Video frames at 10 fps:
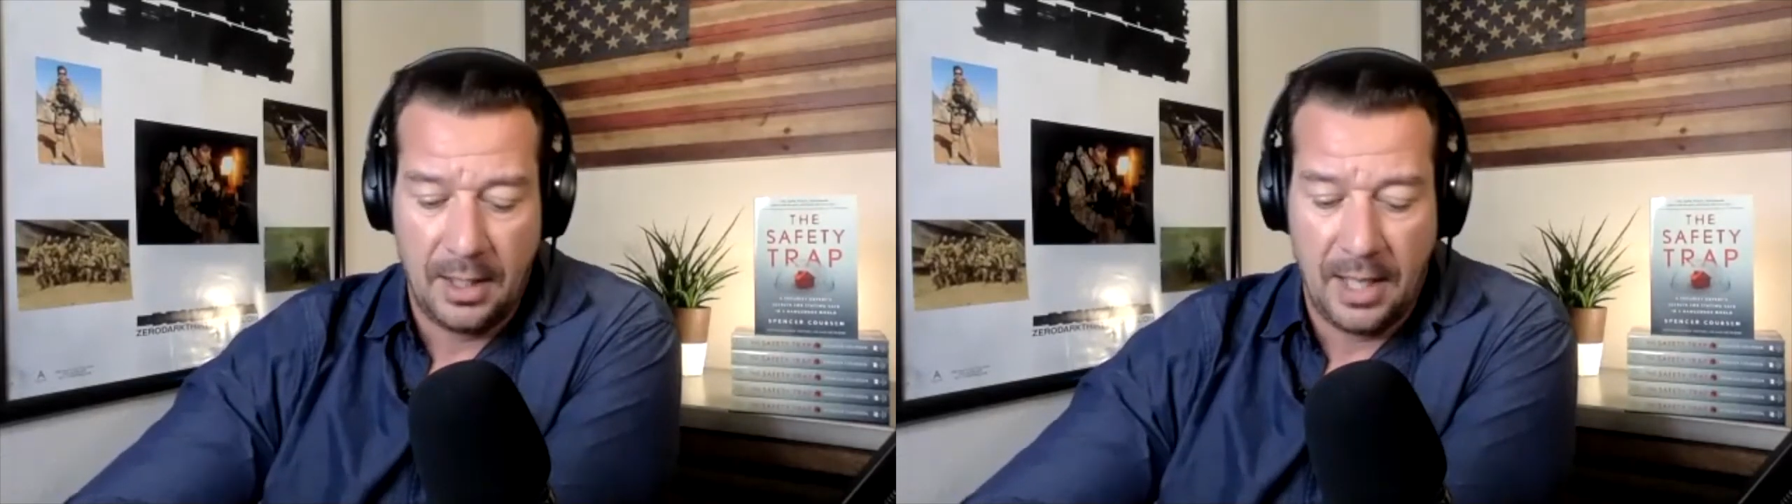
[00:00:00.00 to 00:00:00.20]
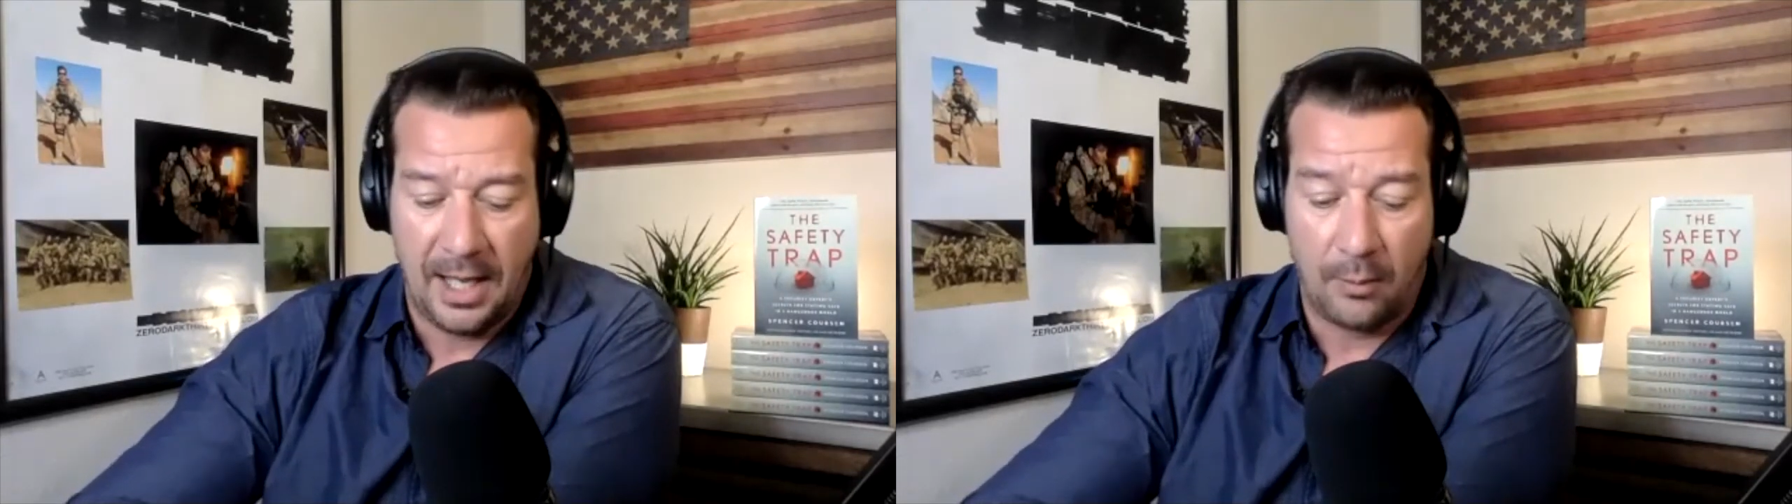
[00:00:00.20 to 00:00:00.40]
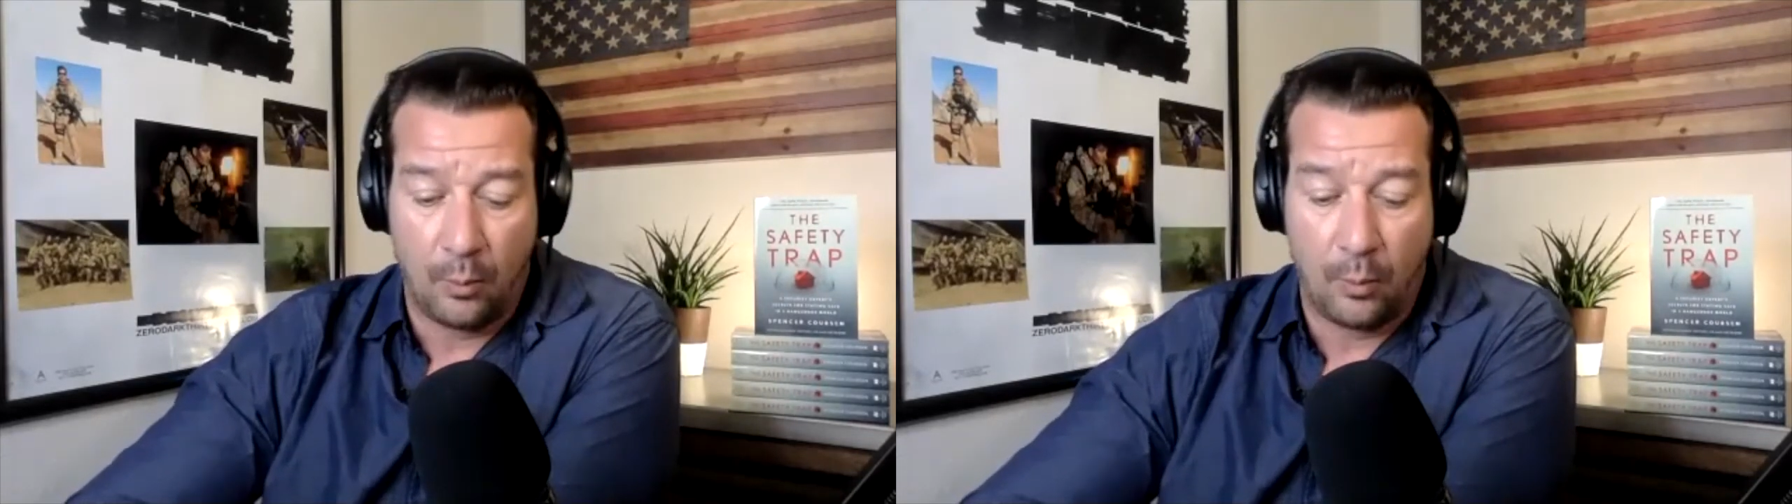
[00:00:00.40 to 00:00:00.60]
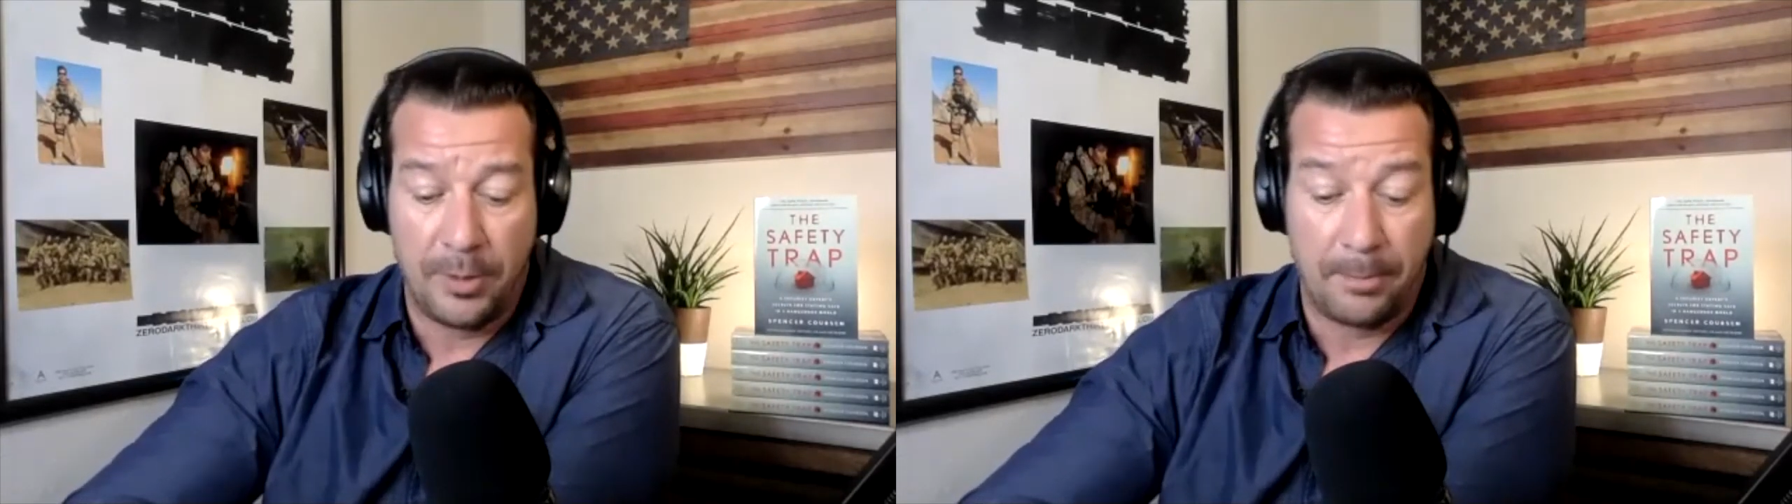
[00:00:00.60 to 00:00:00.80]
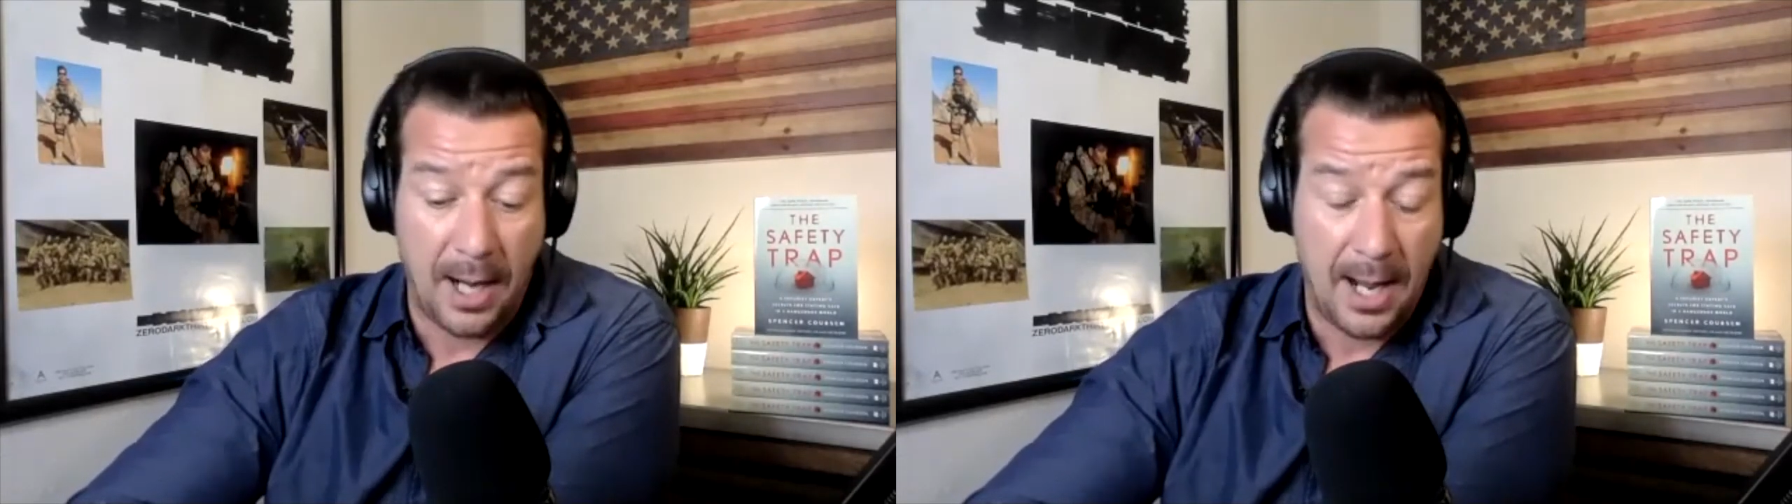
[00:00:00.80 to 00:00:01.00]
And the
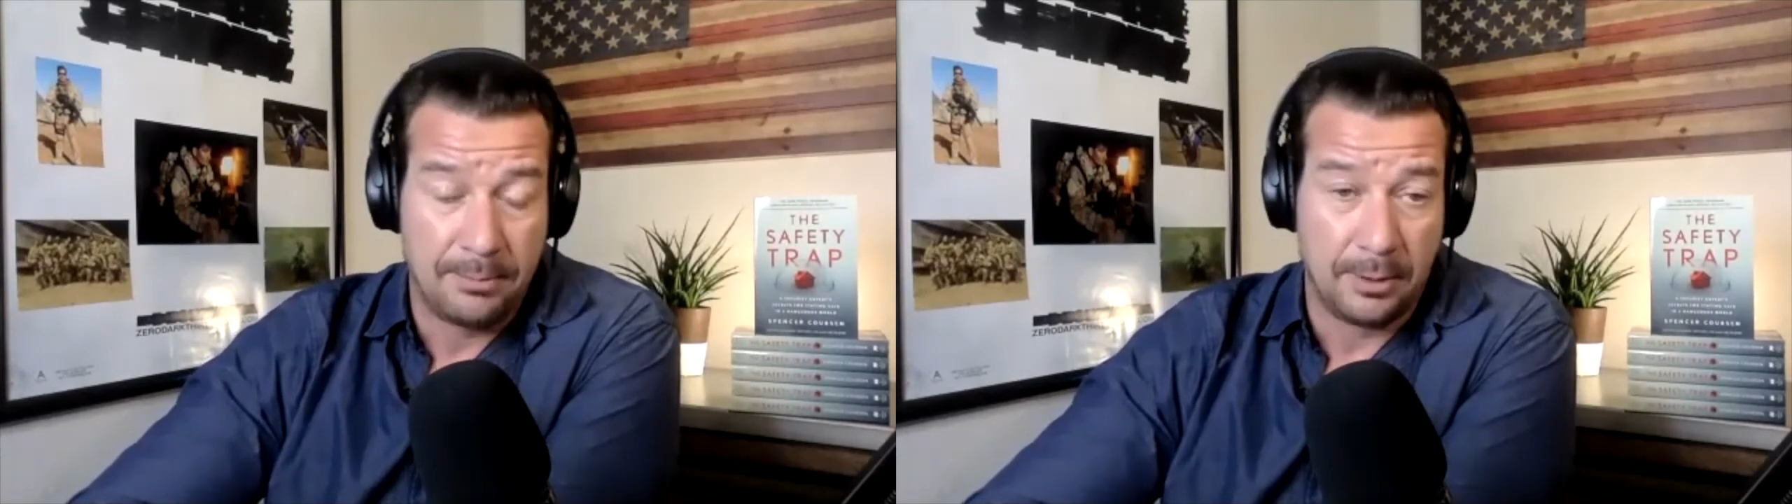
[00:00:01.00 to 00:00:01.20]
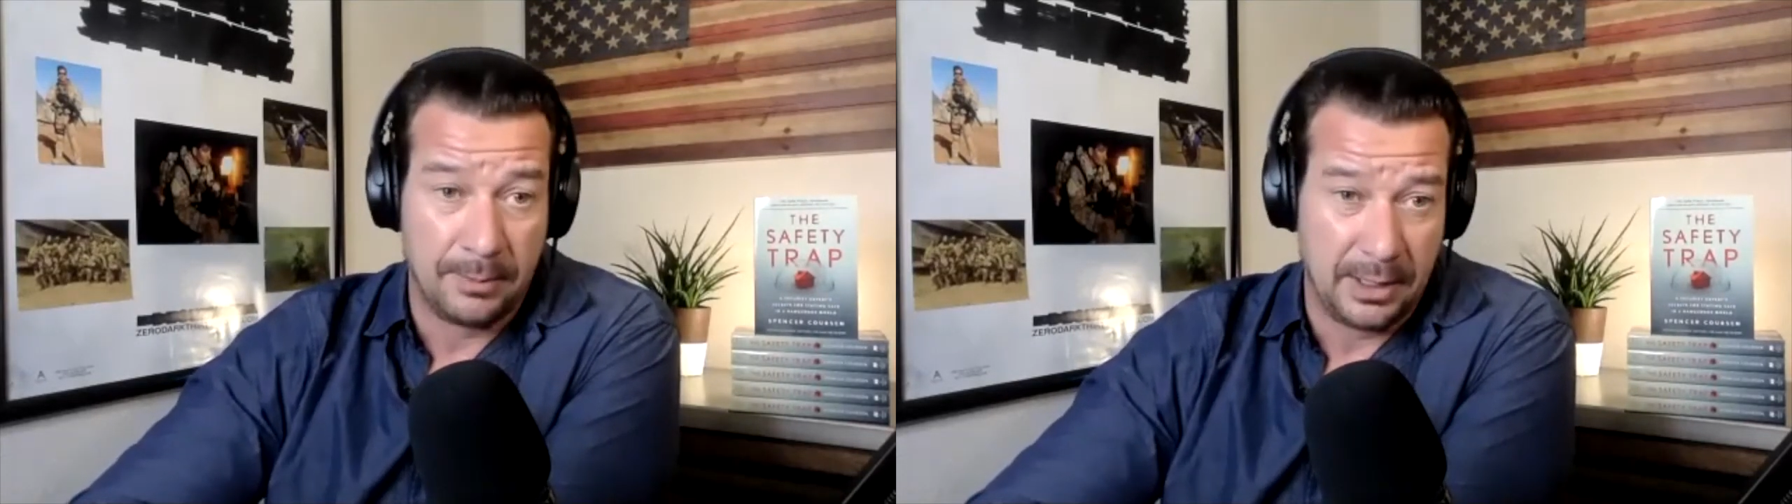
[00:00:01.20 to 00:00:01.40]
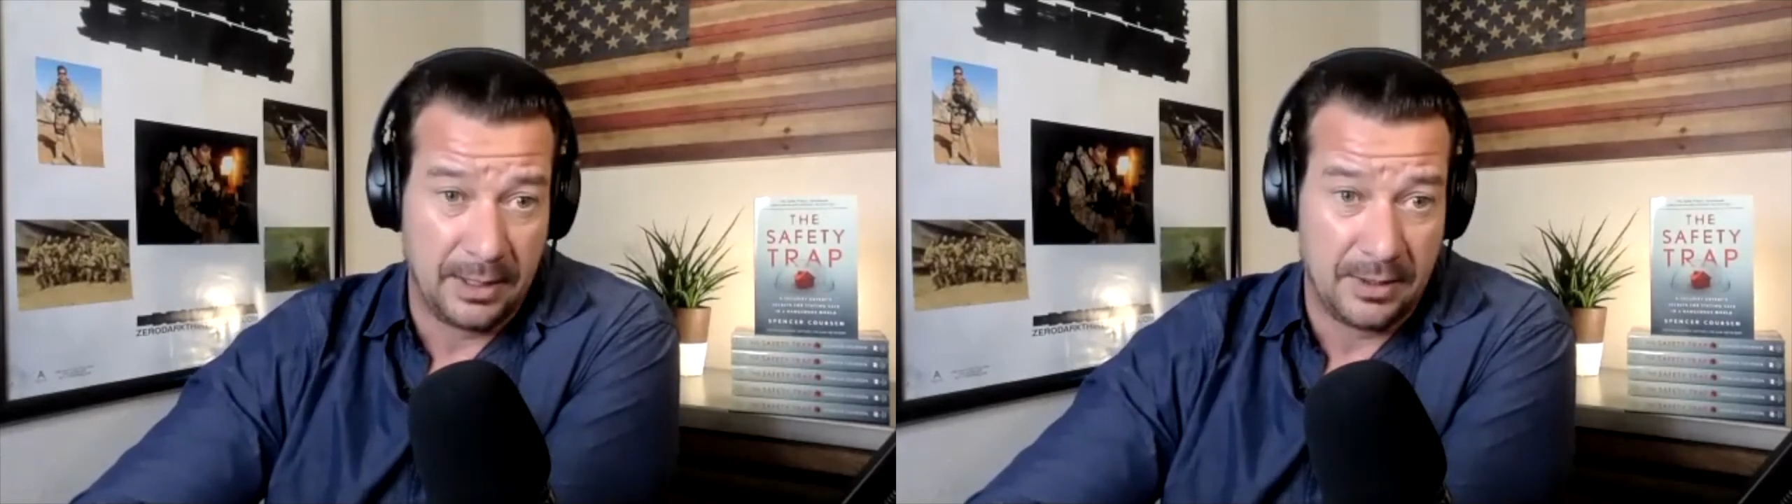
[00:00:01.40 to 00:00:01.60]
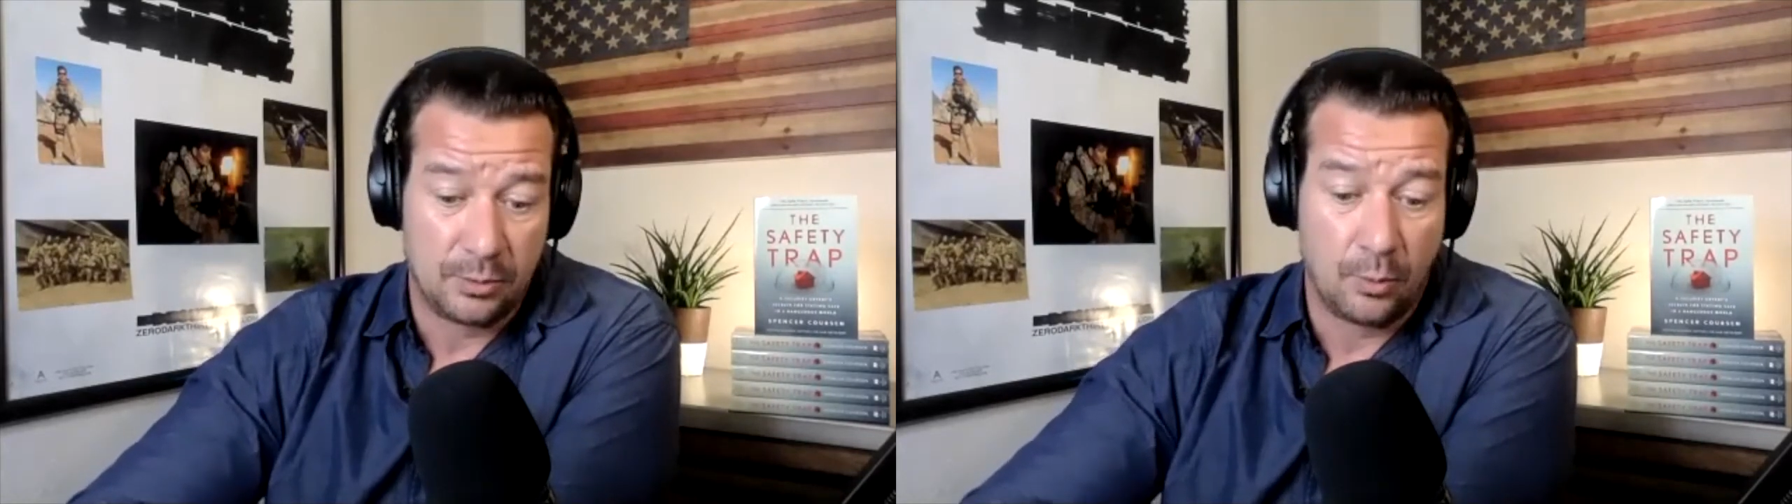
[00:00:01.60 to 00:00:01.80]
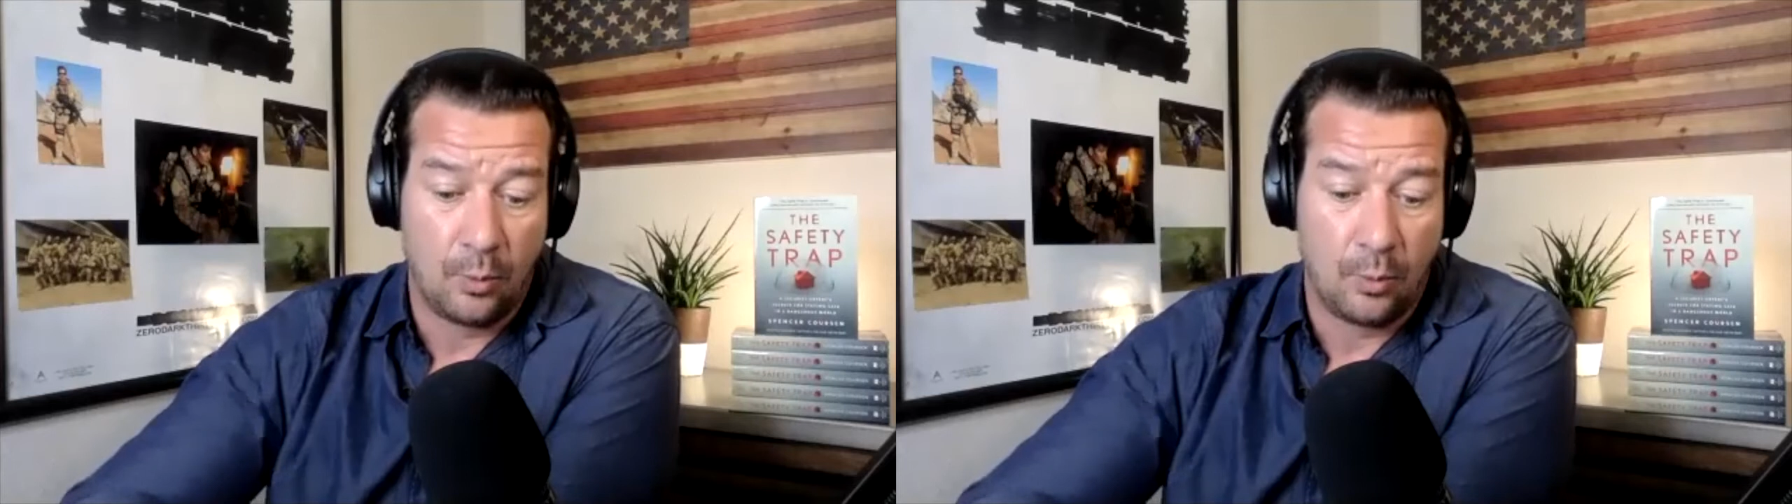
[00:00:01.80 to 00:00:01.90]
problem is